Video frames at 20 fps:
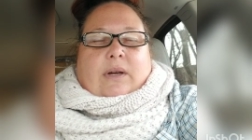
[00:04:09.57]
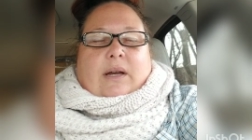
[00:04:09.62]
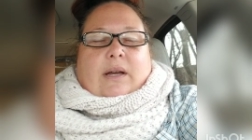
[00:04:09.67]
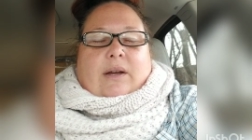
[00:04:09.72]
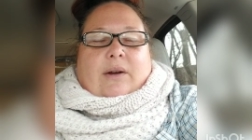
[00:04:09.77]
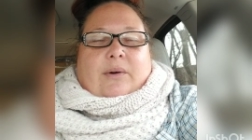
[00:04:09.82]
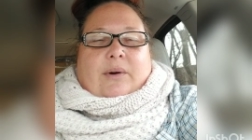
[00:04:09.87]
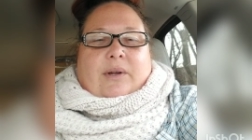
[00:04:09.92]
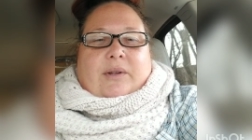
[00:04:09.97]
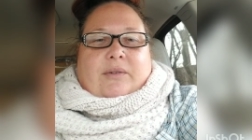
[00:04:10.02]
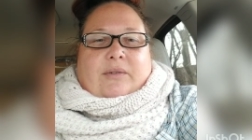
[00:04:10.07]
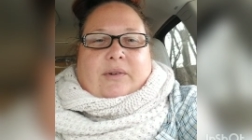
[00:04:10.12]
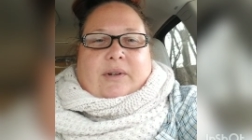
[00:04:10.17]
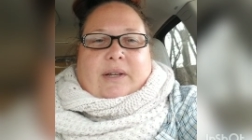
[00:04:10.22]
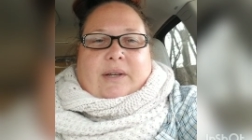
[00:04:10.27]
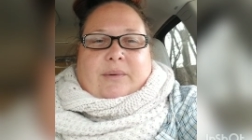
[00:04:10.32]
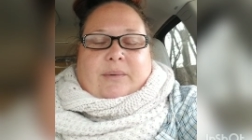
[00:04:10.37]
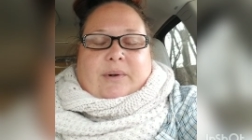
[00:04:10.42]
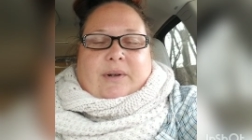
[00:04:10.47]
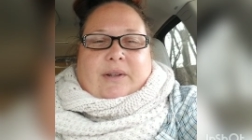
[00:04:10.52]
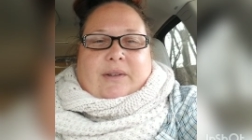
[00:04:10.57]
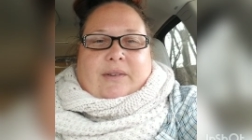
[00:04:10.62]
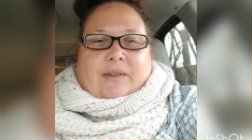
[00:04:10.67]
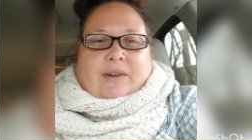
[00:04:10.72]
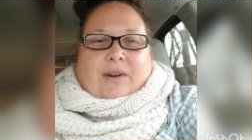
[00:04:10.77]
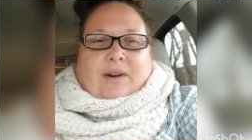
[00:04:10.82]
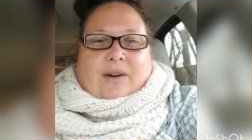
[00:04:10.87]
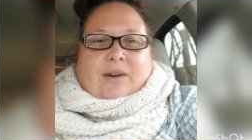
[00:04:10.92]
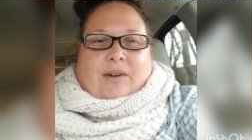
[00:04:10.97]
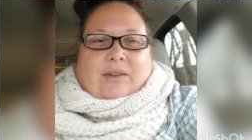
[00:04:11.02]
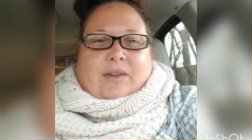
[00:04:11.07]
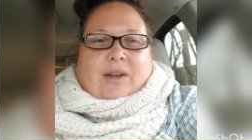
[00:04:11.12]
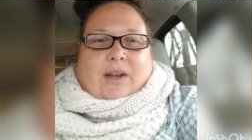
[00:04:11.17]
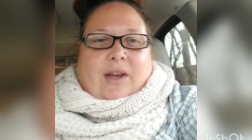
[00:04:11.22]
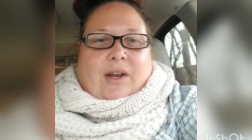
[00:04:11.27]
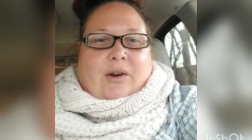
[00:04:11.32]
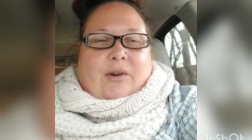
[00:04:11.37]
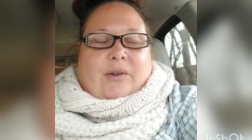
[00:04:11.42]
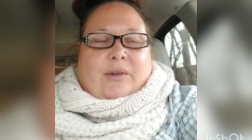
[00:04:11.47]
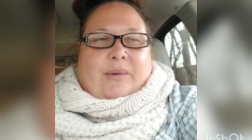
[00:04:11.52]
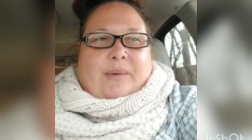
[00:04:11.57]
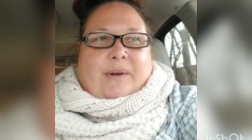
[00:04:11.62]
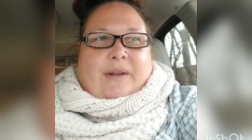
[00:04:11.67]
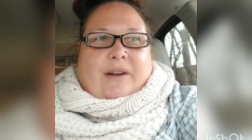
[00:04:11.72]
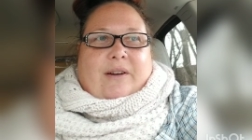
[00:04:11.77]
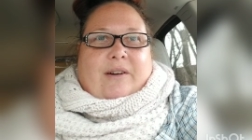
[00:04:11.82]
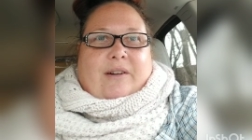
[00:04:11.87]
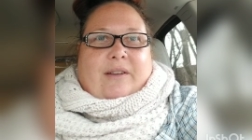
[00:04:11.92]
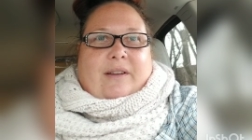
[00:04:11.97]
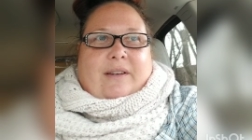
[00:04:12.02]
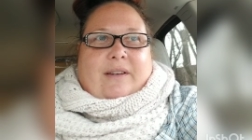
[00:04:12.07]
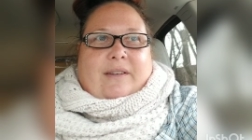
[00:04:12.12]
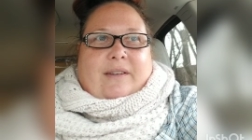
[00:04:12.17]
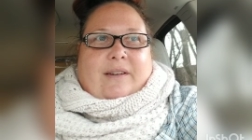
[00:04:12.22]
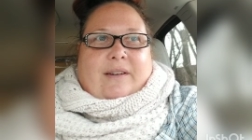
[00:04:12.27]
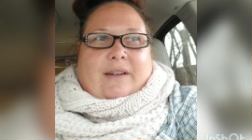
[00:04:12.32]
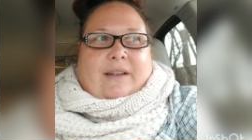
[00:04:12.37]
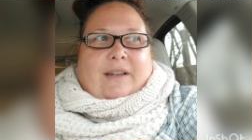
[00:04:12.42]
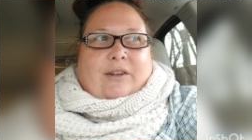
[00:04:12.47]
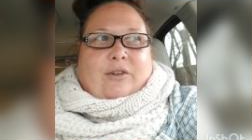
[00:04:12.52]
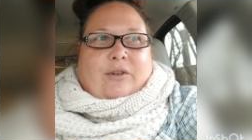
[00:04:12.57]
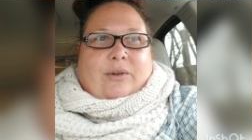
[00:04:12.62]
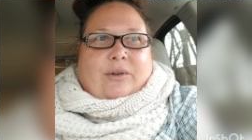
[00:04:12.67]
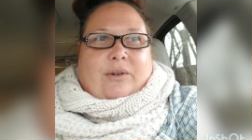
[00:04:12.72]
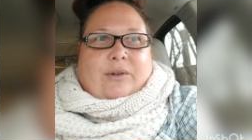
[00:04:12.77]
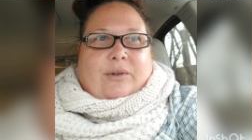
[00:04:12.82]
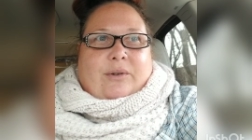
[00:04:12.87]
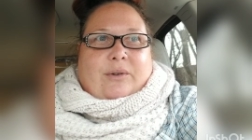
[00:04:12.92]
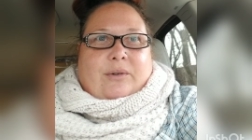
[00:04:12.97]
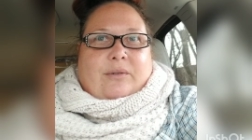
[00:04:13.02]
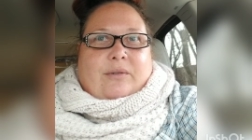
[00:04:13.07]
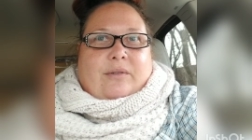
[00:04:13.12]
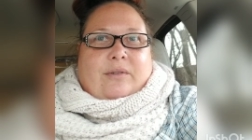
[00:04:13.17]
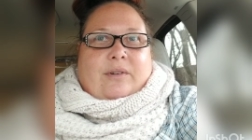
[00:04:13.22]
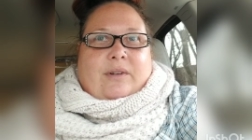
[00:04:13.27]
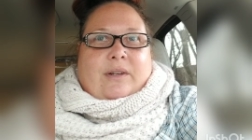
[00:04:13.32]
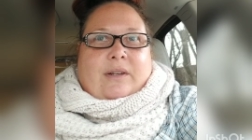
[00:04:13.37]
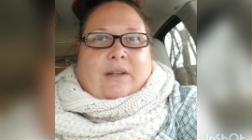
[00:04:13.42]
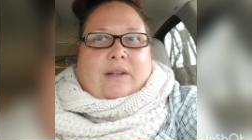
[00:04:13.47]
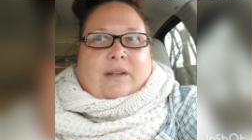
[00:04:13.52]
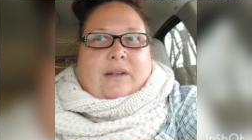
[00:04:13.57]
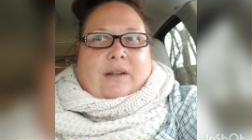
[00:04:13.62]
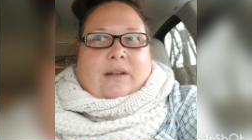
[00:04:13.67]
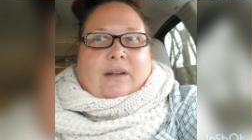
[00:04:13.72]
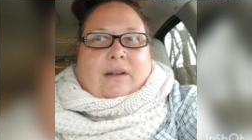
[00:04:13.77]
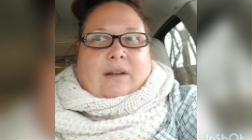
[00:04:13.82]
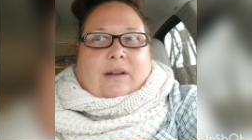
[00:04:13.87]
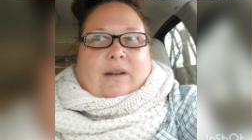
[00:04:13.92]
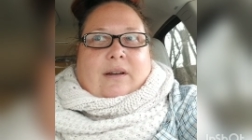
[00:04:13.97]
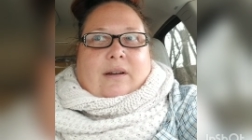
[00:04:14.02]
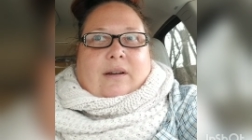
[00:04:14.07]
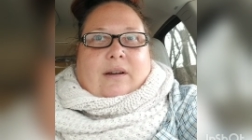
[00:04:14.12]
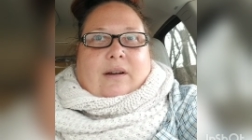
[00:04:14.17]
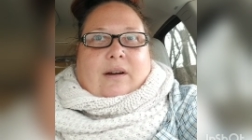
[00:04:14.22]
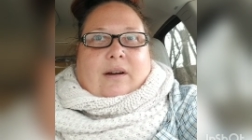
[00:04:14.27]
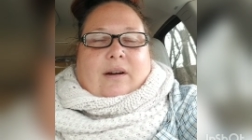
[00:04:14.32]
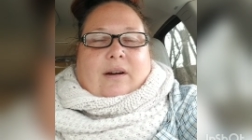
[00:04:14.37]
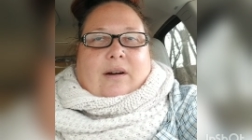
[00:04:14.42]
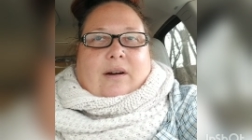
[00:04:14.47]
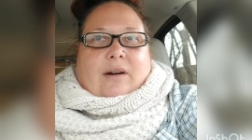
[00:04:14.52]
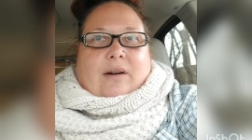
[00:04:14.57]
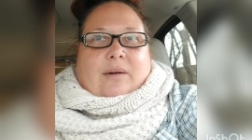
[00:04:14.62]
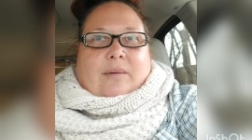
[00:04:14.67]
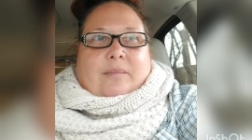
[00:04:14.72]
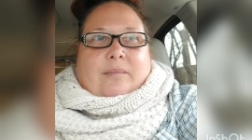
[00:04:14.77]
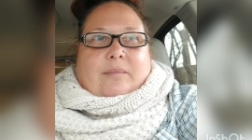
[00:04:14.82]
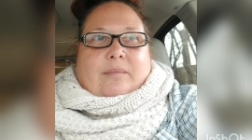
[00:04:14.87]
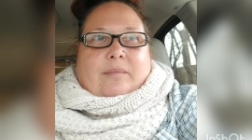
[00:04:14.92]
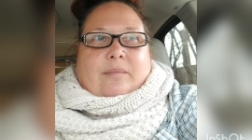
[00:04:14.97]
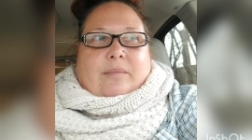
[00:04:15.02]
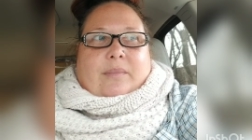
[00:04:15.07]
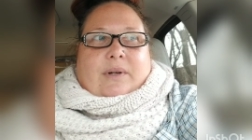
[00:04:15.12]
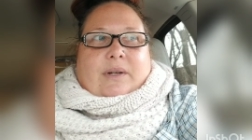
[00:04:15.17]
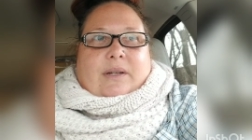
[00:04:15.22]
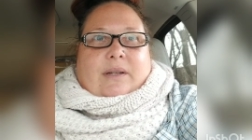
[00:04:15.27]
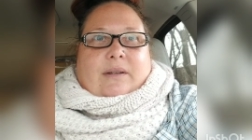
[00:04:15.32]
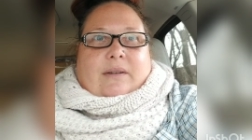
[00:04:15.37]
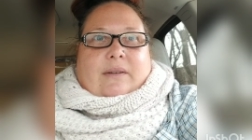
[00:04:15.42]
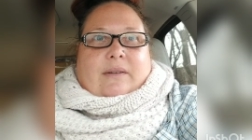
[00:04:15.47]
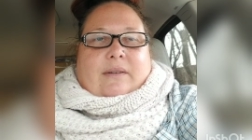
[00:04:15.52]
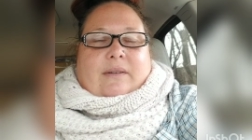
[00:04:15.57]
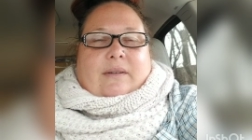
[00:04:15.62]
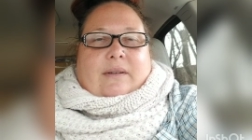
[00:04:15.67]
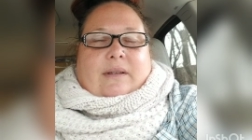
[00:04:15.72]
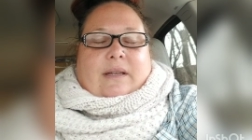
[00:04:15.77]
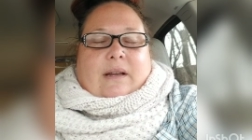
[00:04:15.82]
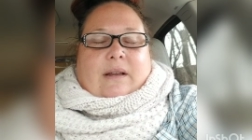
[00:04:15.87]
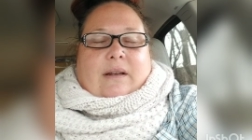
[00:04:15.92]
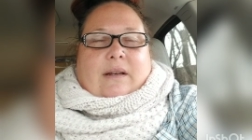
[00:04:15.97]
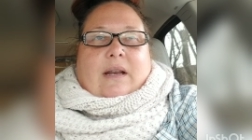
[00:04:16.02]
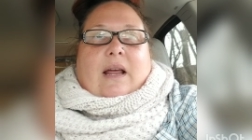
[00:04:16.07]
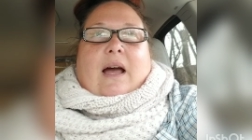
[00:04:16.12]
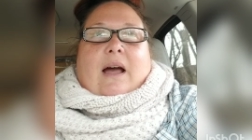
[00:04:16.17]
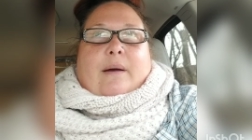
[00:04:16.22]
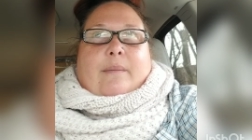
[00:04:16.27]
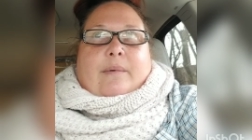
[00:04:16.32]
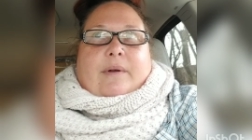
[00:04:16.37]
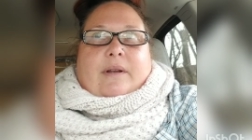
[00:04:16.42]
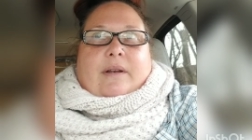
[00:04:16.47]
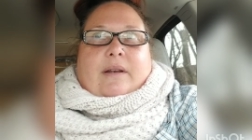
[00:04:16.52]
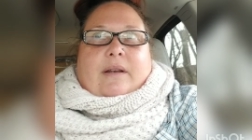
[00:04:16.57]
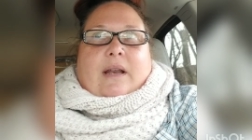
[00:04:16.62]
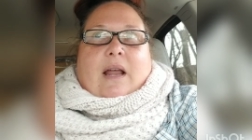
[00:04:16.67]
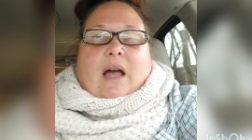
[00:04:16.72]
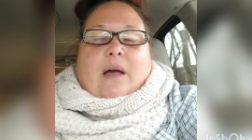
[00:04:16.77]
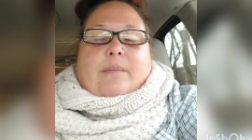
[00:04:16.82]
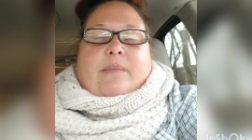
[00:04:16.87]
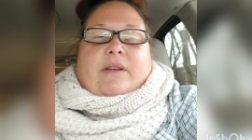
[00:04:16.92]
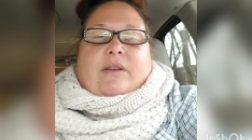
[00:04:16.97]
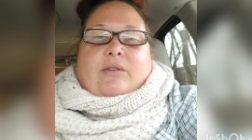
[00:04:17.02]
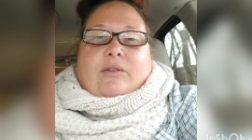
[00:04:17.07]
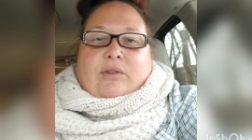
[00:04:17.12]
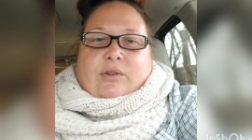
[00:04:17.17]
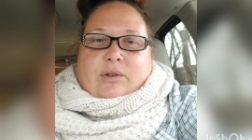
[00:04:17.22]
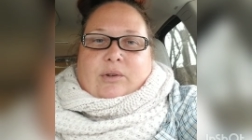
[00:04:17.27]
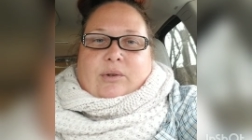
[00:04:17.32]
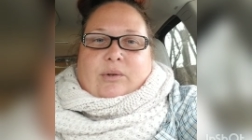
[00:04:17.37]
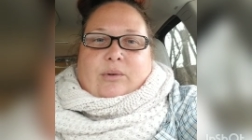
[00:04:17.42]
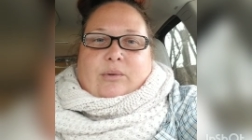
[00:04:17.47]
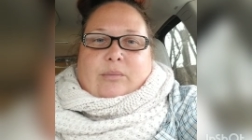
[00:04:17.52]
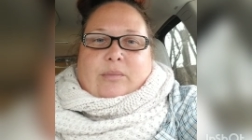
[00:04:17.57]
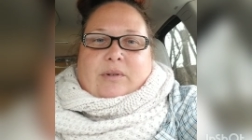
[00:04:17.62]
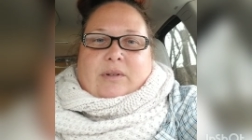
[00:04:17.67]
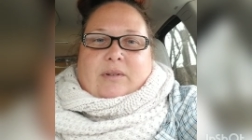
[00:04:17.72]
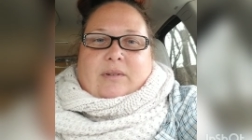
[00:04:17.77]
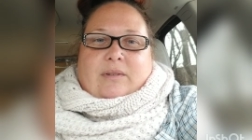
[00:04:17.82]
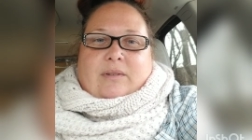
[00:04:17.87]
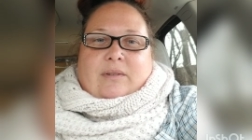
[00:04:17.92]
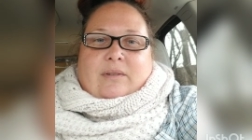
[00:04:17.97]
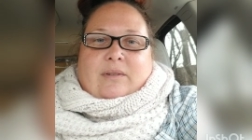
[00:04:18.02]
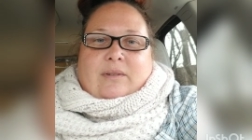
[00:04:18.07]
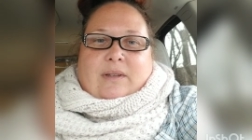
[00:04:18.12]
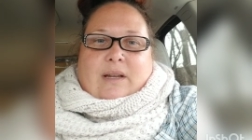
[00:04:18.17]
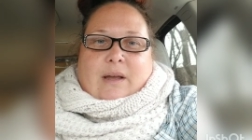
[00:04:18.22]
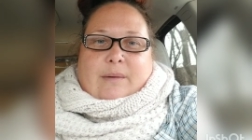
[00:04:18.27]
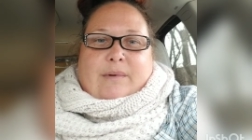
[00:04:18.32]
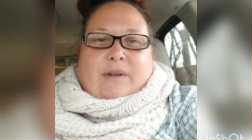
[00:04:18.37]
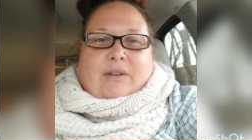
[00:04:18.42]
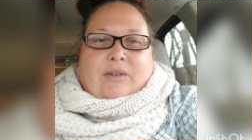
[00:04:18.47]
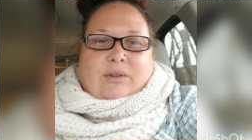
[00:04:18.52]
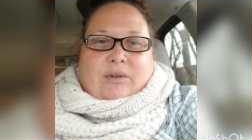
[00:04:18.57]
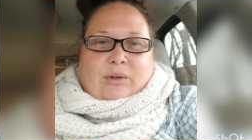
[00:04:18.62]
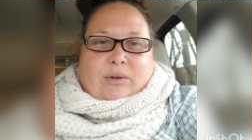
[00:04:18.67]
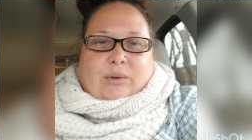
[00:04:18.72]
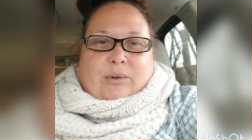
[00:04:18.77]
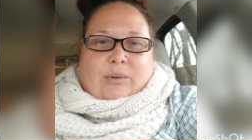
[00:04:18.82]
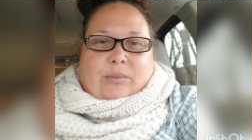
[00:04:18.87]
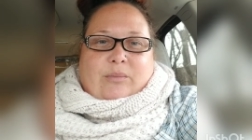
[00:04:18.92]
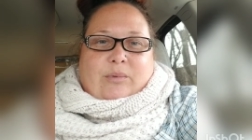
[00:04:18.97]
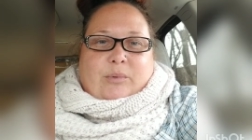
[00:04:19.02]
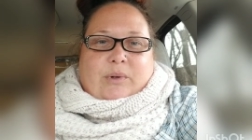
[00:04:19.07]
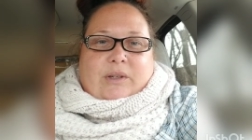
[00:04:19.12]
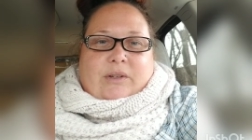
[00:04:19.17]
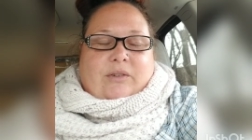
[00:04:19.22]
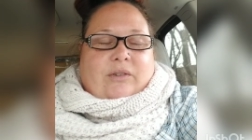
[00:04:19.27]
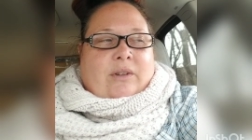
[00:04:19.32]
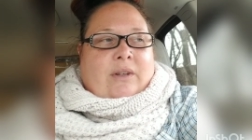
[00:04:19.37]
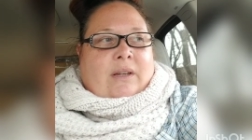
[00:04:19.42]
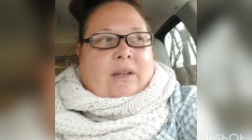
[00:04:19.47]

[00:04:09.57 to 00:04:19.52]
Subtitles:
always forget what it's called. I always want to call it tongue and groove, but it's knob and tube, which